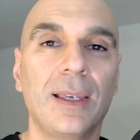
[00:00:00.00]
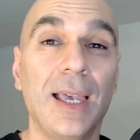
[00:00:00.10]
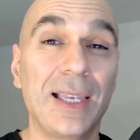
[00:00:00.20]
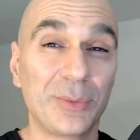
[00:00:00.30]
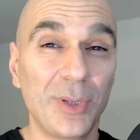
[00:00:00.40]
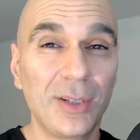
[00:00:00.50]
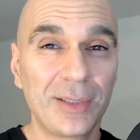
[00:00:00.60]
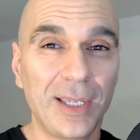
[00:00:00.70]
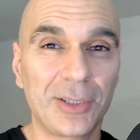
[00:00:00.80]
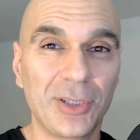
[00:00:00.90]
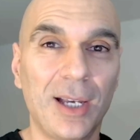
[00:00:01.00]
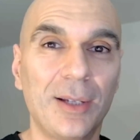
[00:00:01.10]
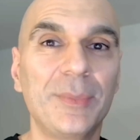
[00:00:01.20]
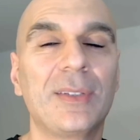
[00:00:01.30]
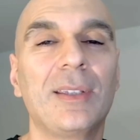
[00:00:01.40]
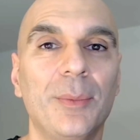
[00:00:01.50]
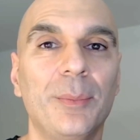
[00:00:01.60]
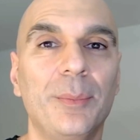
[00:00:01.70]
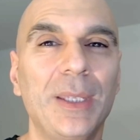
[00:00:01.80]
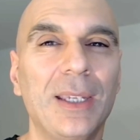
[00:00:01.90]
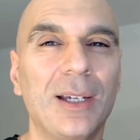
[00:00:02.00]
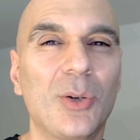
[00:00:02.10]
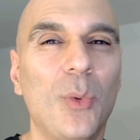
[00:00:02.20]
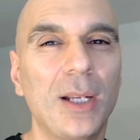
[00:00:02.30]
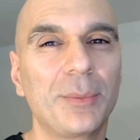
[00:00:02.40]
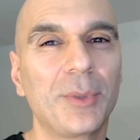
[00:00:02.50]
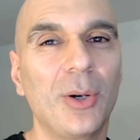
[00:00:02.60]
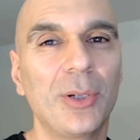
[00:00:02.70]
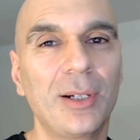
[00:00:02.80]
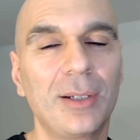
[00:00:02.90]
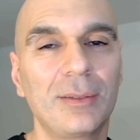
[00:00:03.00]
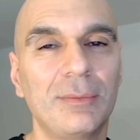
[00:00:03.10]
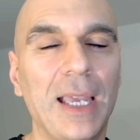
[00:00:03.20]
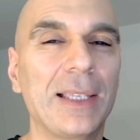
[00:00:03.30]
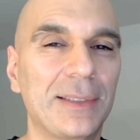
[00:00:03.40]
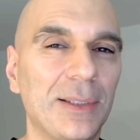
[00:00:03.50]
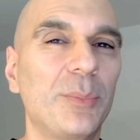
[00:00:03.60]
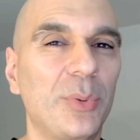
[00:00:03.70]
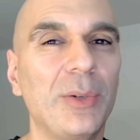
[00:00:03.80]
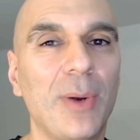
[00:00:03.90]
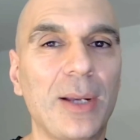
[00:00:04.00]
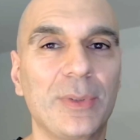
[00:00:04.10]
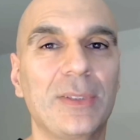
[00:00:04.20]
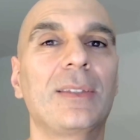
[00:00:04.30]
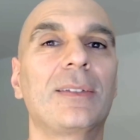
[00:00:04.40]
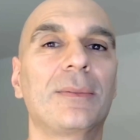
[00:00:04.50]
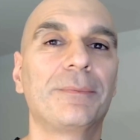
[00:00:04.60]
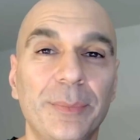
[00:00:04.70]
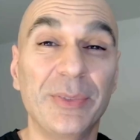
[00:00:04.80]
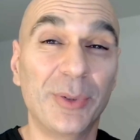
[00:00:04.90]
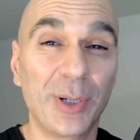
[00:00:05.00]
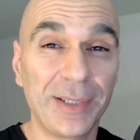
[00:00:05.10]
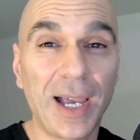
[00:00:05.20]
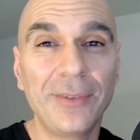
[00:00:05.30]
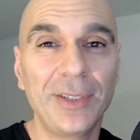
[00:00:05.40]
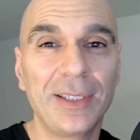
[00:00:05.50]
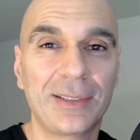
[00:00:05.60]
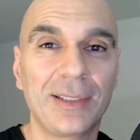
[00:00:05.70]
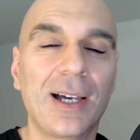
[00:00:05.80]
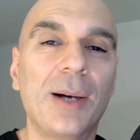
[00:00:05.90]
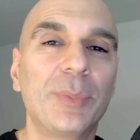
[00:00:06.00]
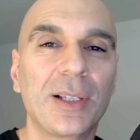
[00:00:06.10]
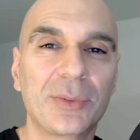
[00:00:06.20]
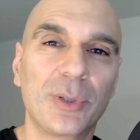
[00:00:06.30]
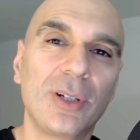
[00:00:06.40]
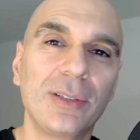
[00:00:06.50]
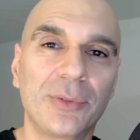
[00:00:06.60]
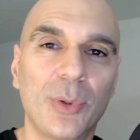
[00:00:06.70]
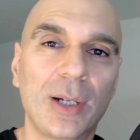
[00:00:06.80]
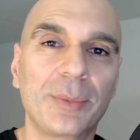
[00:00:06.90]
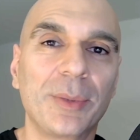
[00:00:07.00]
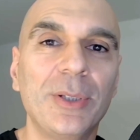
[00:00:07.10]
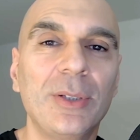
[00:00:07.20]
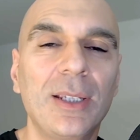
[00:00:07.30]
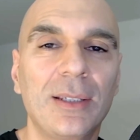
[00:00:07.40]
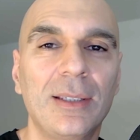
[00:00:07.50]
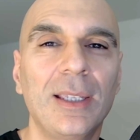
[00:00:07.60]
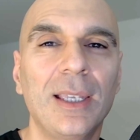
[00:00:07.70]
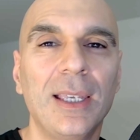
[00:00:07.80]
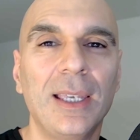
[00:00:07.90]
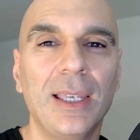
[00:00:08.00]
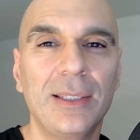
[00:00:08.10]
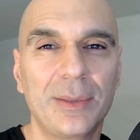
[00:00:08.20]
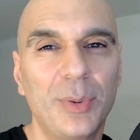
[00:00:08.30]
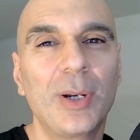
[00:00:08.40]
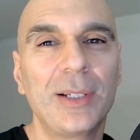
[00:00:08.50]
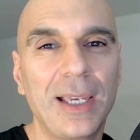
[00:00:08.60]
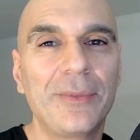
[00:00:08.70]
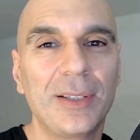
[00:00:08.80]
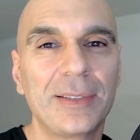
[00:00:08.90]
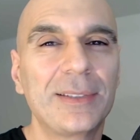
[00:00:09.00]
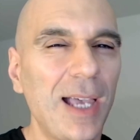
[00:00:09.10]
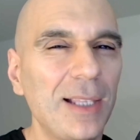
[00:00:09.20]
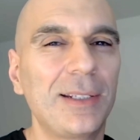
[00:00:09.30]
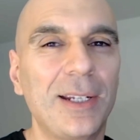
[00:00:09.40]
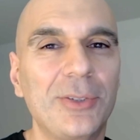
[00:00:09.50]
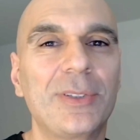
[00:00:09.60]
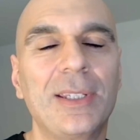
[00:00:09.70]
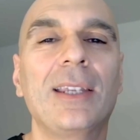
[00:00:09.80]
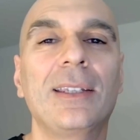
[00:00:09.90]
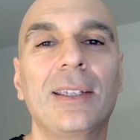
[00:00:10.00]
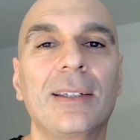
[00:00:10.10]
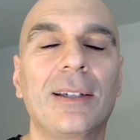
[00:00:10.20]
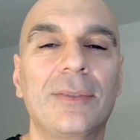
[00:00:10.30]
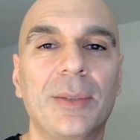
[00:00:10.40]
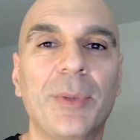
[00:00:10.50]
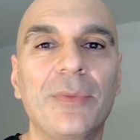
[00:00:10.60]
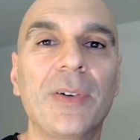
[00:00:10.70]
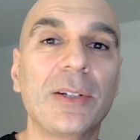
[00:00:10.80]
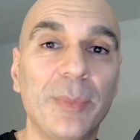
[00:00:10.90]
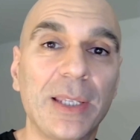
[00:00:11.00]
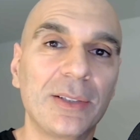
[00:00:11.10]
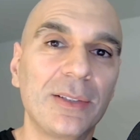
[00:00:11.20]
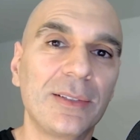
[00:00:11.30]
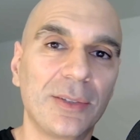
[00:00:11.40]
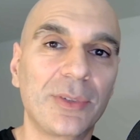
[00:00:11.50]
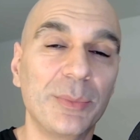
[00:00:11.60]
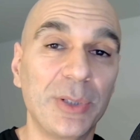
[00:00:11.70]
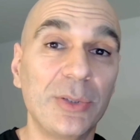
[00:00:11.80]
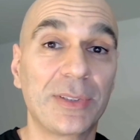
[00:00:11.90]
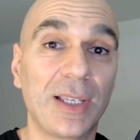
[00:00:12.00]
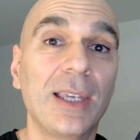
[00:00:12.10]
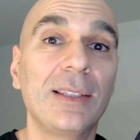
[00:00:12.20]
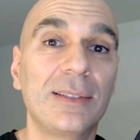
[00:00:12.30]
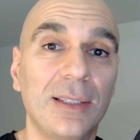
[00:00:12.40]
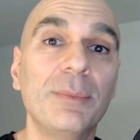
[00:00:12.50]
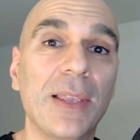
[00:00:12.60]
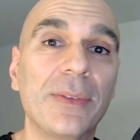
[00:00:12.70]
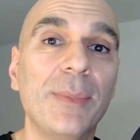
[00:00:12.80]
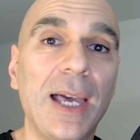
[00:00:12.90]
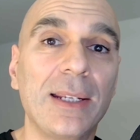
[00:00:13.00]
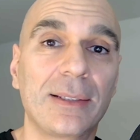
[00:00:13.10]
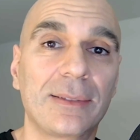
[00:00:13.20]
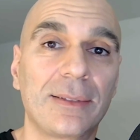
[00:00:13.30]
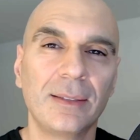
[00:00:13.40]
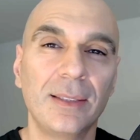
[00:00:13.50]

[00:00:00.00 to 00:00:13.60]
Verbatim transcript: As with all tech jobs, being a quantum coder has some prerequisites. Before diving into the complex world of quantum computing, it's important to have a solid understanding of some of the fundamentals of computer science and mathematics.